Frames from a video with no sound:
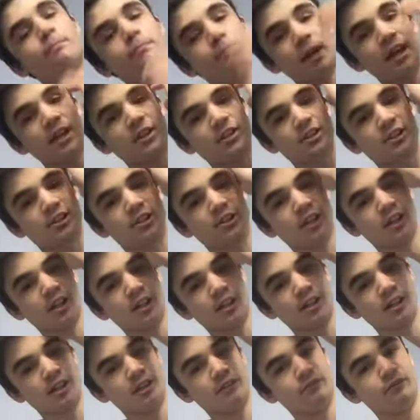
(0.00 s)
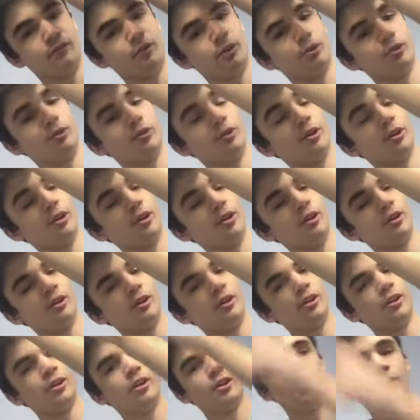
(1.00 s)
Basically, if you
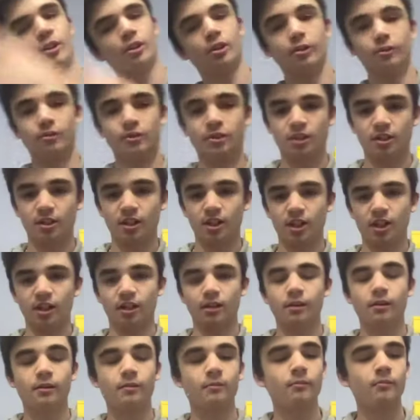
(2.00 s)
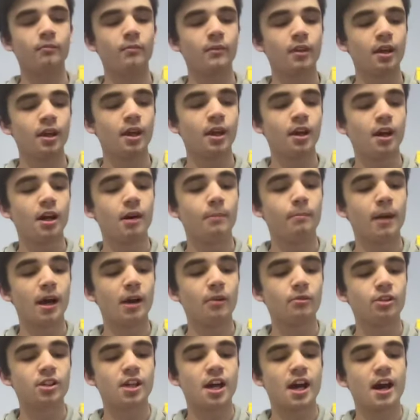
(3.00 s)
go to the
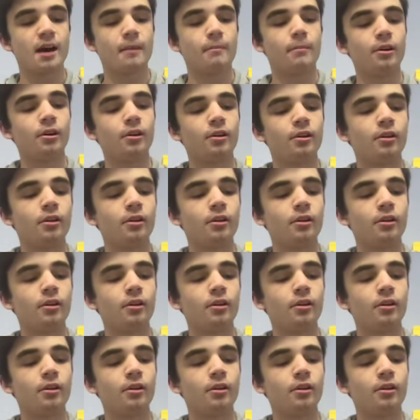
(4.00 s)
About tab